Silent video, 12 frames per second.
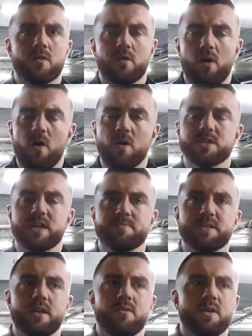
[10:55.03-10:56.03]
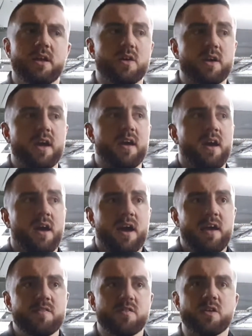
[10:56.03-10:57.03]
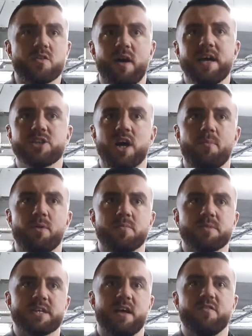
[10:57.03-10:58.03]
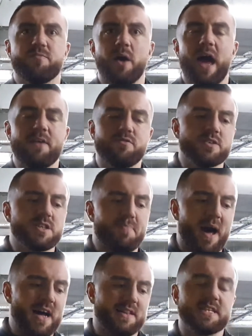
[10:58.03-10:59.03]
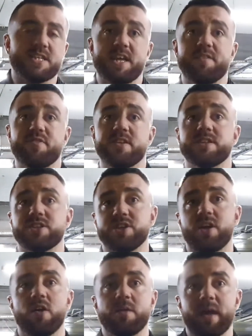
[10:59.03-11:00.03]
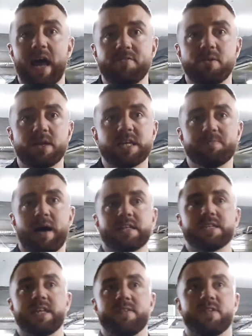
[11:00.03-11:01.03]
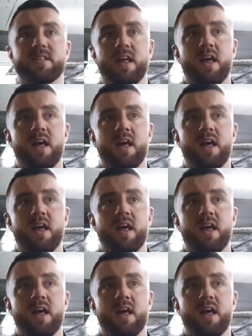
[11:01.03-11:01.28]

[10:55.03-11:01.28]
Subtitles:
Of course, absolutely. Like, he's done a great job with himself, but everyone's path is different, you know what I mean? Everybody's path is different.